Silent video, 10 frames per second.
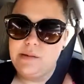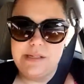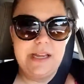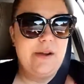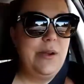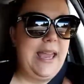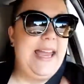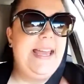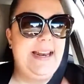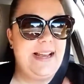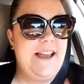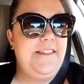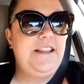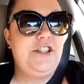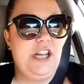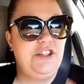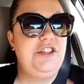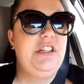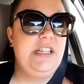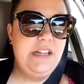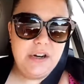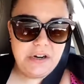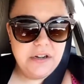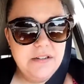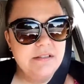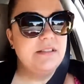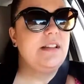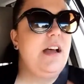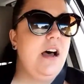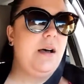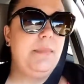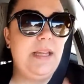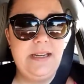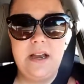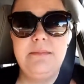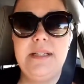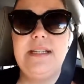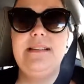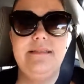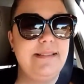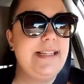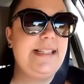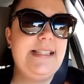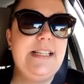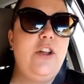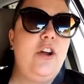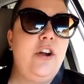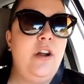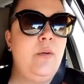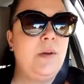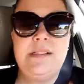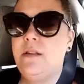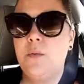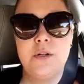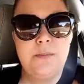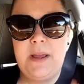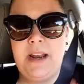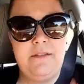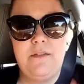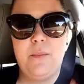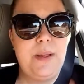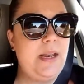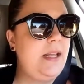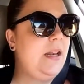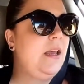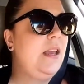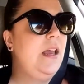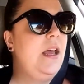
So I was like, okay, and I got the injection, and it hurt. He numbed it. It still hurt. It wasn't the worst pain I've ever been in.